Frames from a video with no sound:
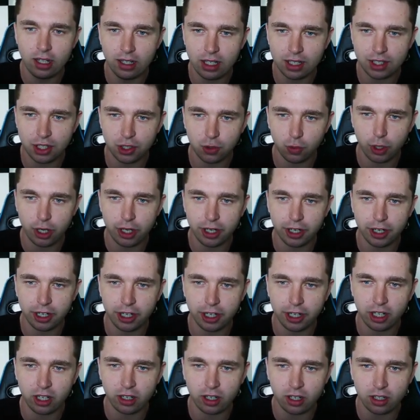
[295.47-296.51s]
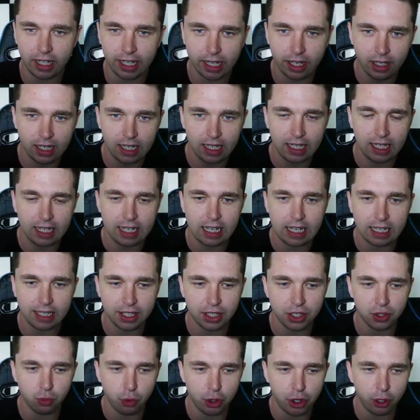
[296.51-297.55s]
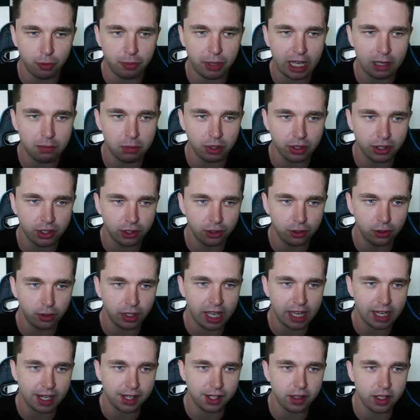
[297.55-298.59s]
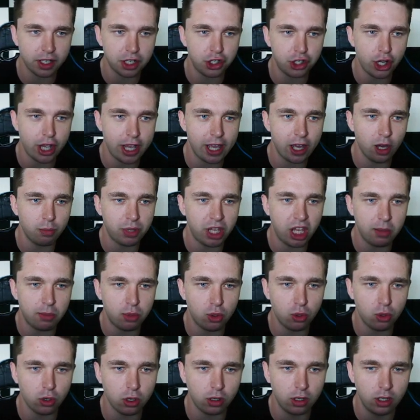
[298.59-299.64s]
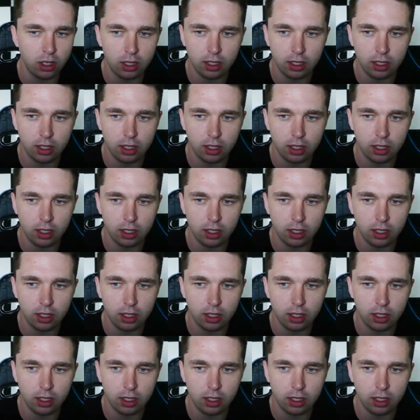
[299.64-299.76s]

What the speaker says: This is where you're going to click, and this is where you'll be able to get into the JLP pool.